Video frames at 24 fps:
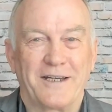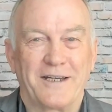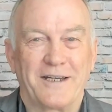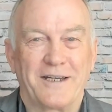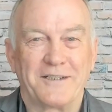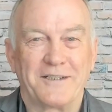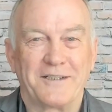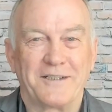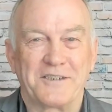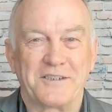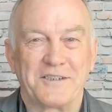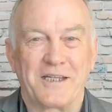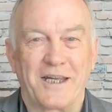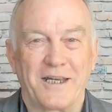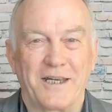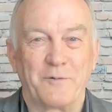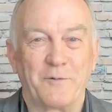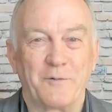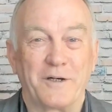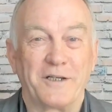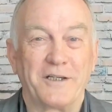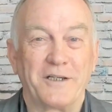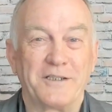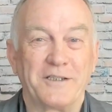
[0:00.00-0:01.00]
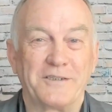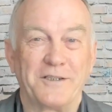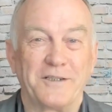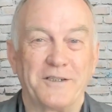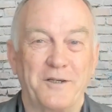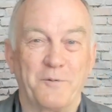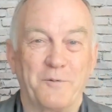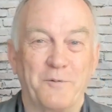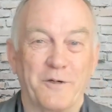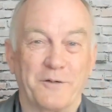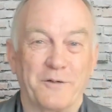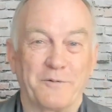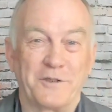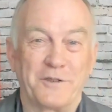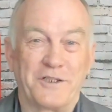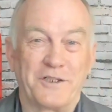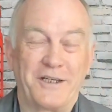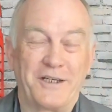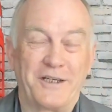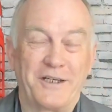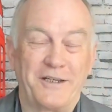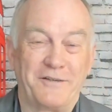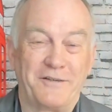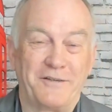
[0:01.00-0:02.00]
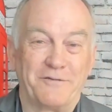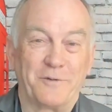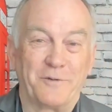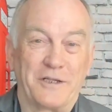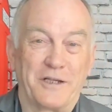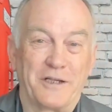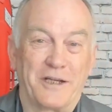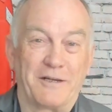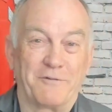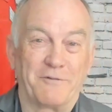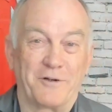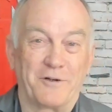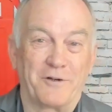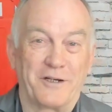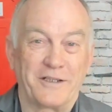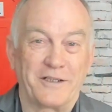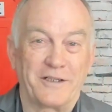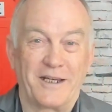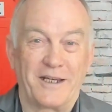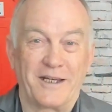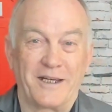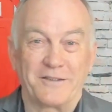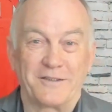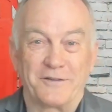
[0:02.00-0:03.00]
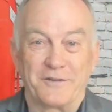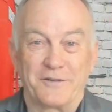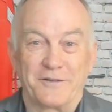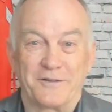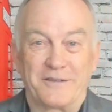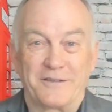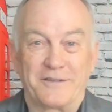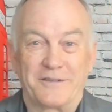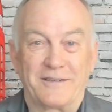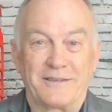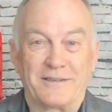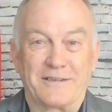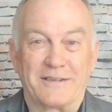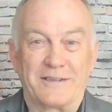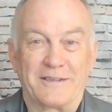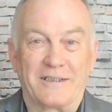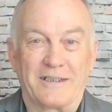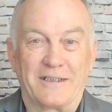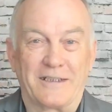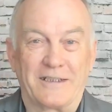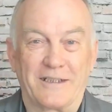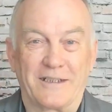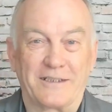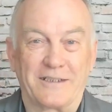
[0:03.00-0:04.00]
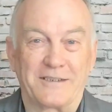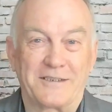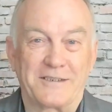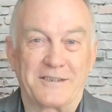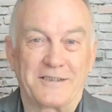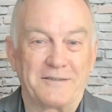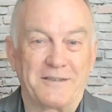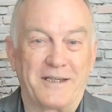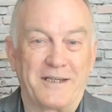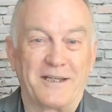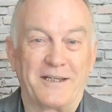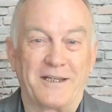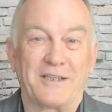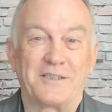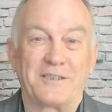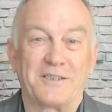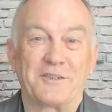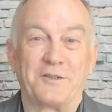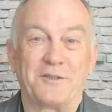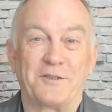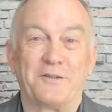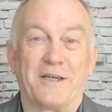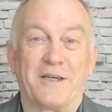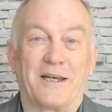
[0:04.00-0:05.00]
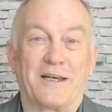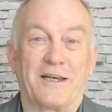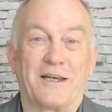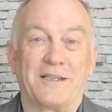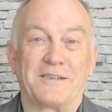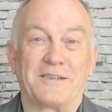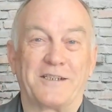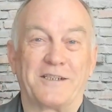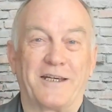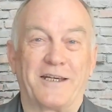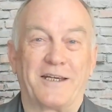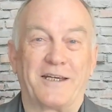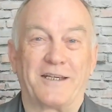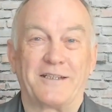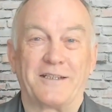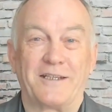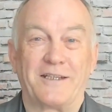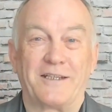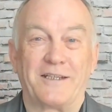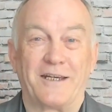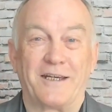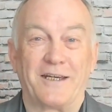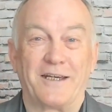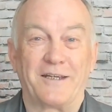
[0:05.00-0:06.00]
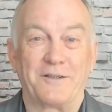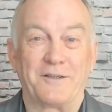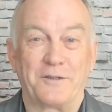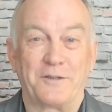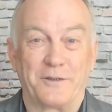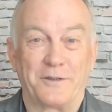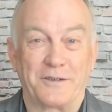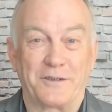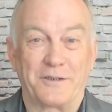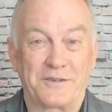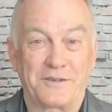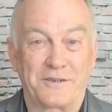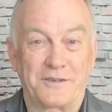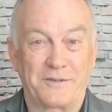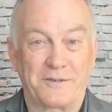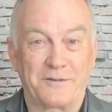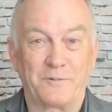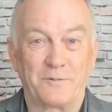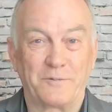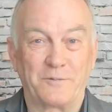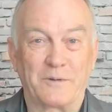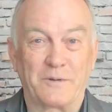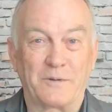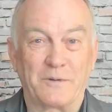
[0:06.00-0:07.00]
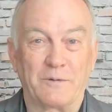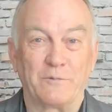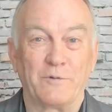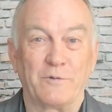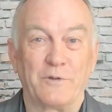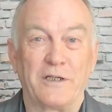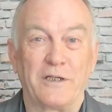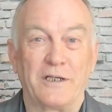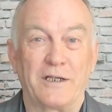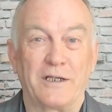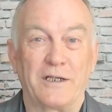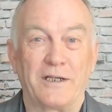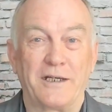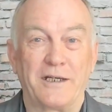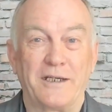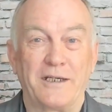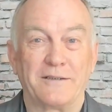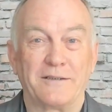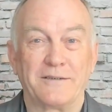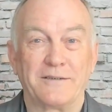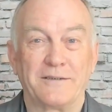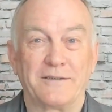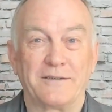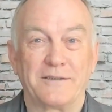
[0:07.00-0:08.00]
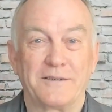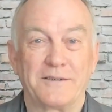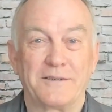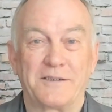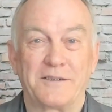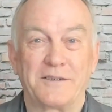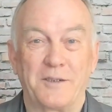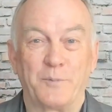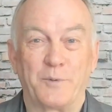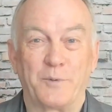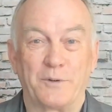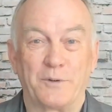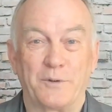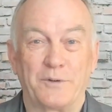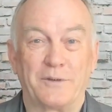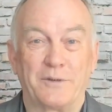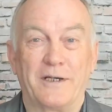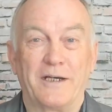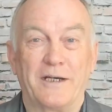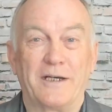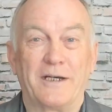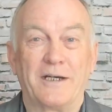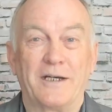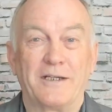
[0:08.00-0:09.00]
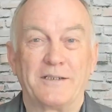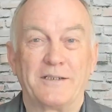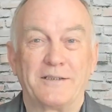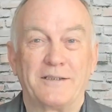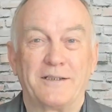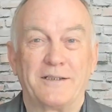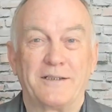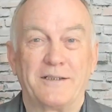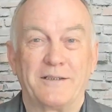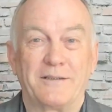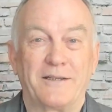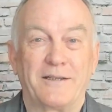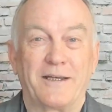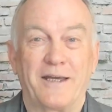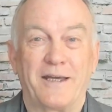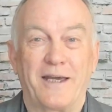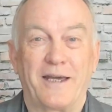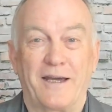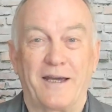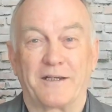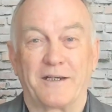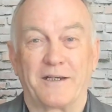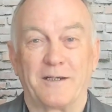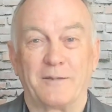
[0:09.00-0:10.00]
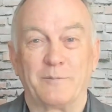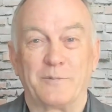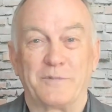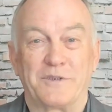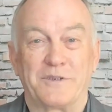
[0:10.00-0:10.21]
Understanding what it is that you want to achieve. When you get right down to it, let's down to its really simple outcome,